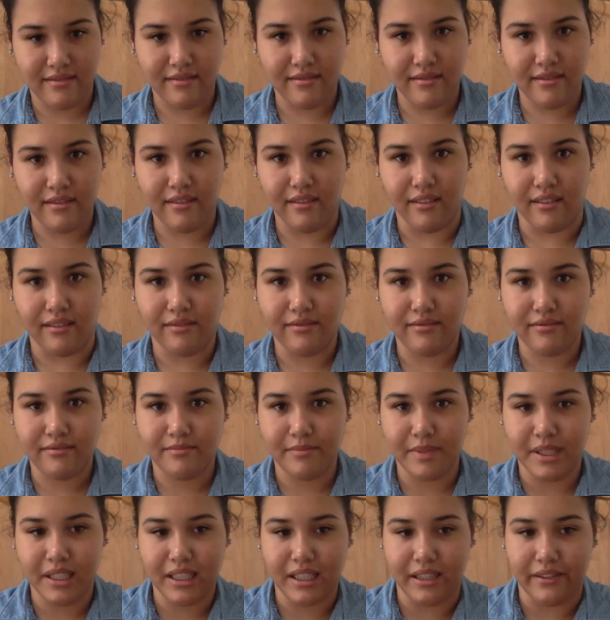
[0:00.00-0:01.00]
Huh,
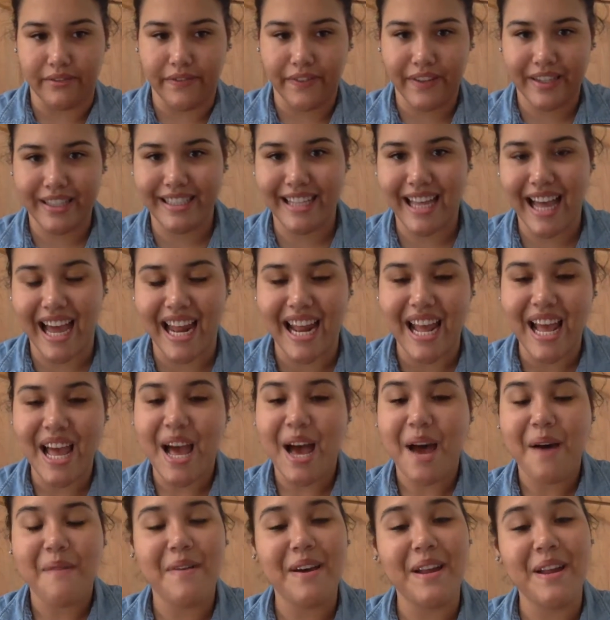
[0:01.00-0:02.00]
I need to fix that.
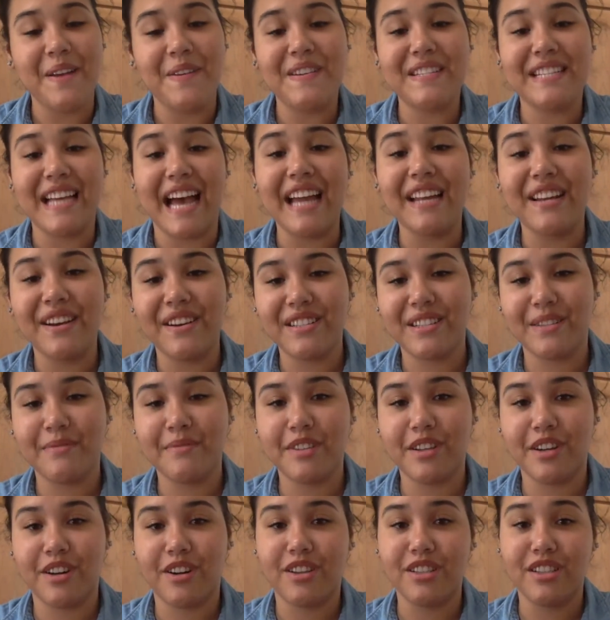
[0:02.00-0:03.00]
But anyways, I know some of
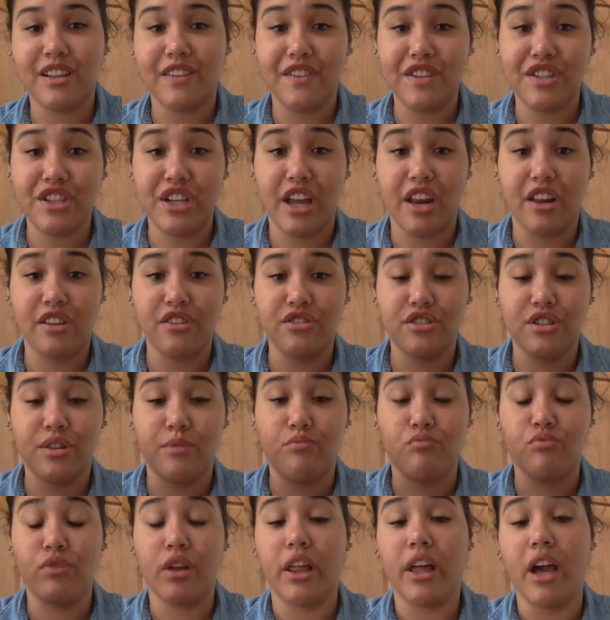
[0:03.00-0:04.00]
the girls on this channel do
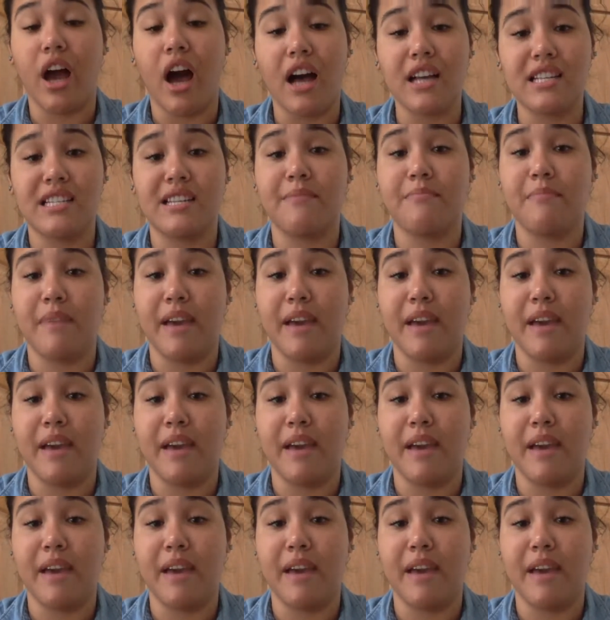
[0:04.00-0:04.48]
some really awesome